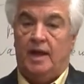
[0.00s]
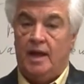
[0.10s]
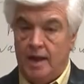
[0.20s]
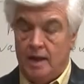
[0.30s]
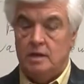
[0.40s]

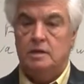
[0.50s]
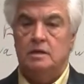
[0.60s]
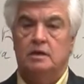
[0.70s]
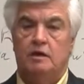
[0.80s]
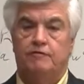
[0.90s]
And
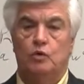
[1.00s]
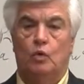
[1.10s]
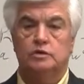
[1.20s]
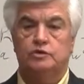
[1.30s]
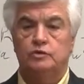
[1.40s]
if you
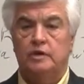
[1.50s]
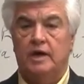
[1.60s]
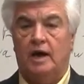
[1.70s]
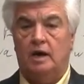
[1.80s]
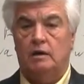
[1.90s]
want to,
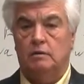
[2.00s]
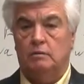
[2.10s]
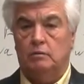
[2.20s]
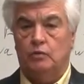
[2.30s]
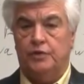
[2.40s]

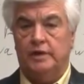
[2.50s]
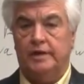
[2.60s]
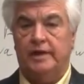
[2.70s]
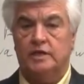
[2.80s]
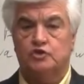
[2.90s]
how with a
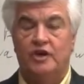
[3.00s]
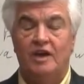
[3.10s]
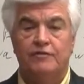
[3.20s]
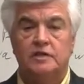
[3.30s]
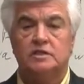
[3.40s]
little extra
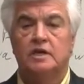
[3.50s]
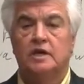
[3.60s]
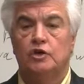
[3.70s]
effort,